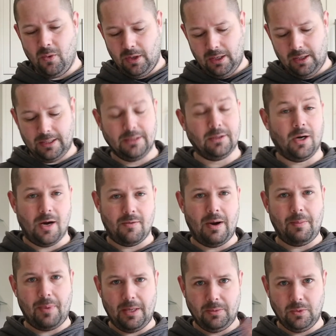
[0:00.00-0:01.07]
and I can
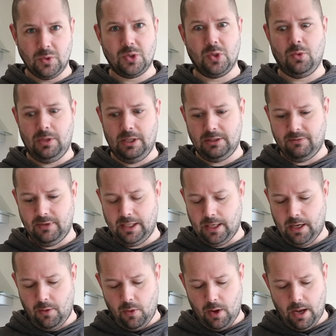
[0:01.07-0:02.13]
direct people to this
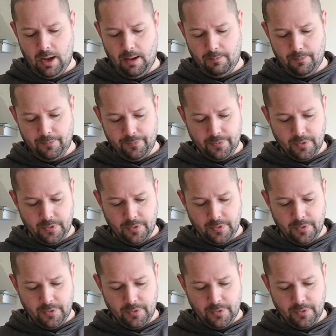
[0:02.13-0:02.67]
video.